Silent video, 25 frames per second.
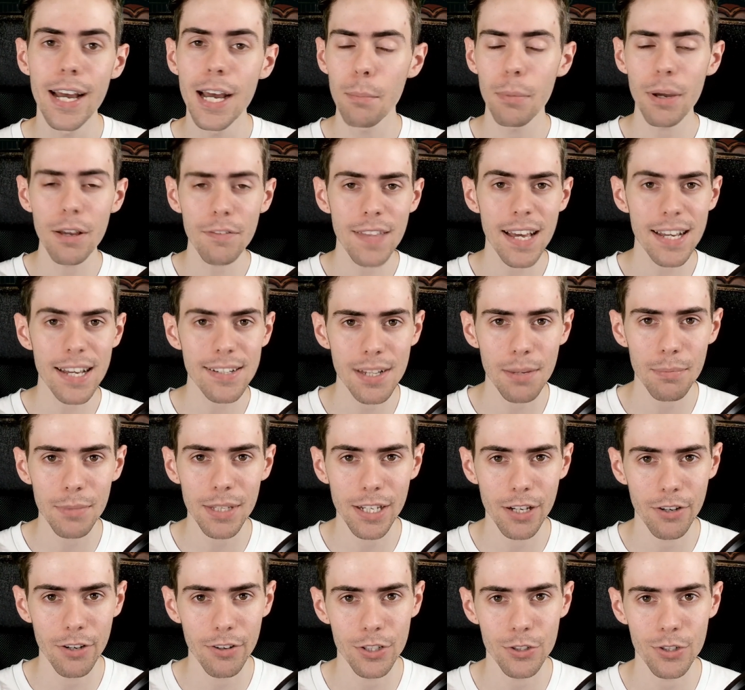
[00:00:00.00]
But if that's
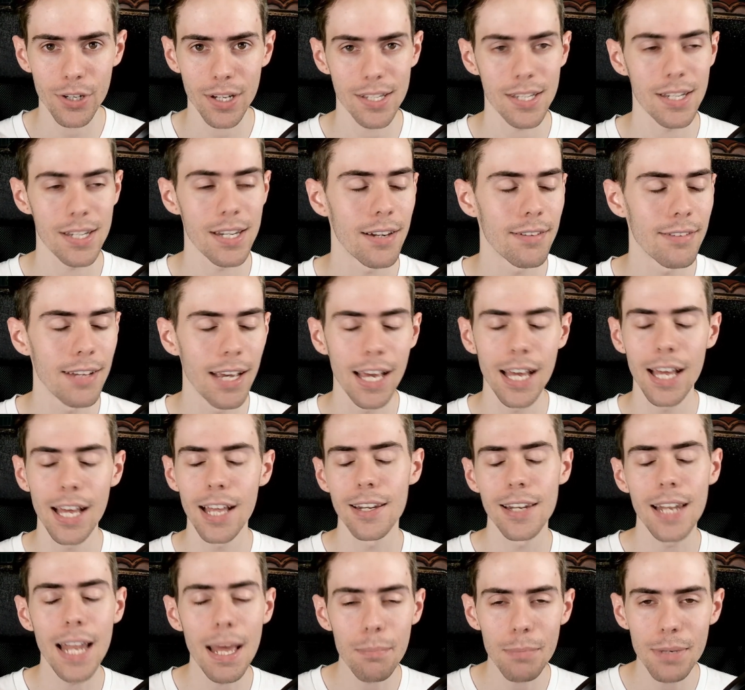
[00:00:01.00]
something you're interested in,
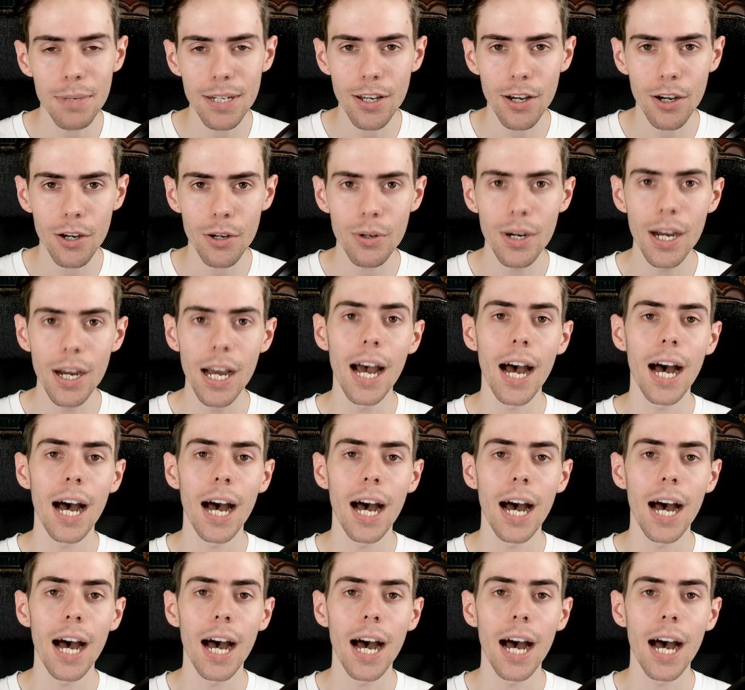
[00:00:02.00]
let me know.